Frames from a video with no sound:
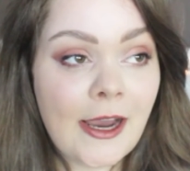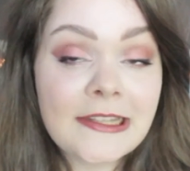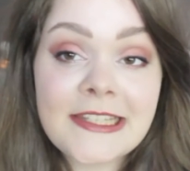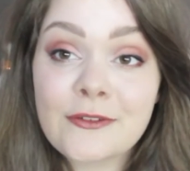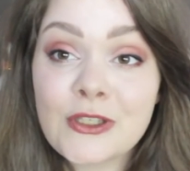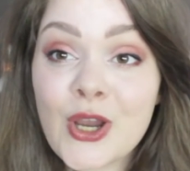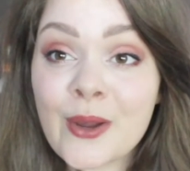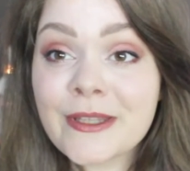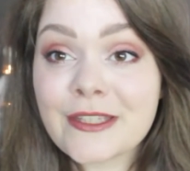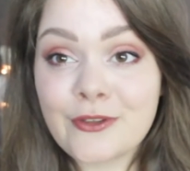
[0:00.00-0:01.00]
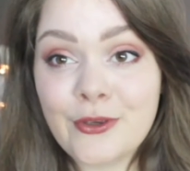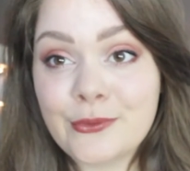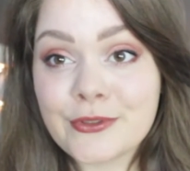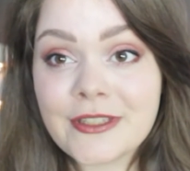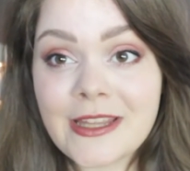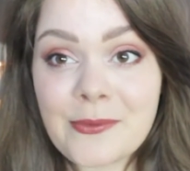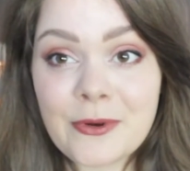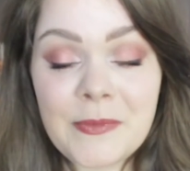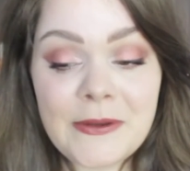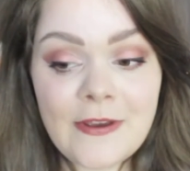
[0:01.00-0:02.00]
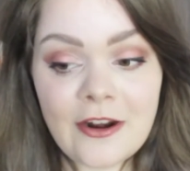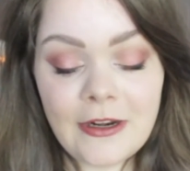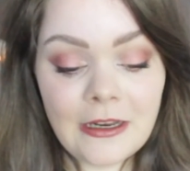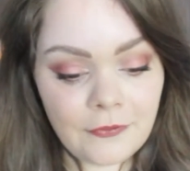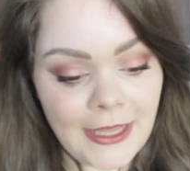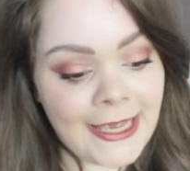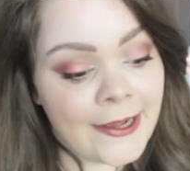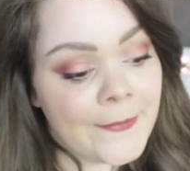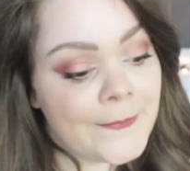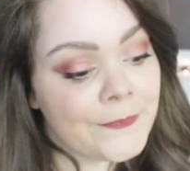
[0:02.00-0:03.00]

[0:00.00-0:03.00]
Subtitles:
answer a few comments of yours, so that would be very lovely.